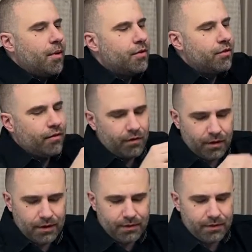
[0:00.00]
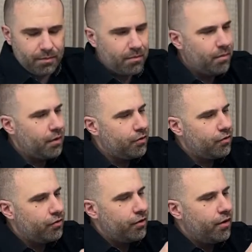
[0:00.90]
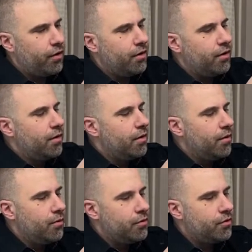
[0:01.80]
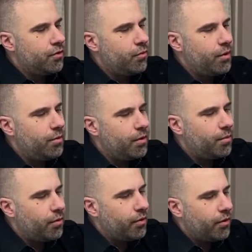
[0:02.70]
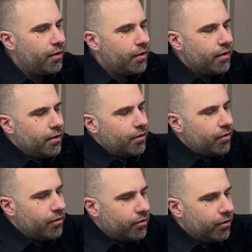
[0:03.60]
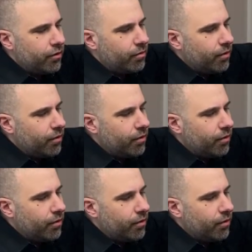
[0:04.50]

of this mixture should we be putting, or should you need to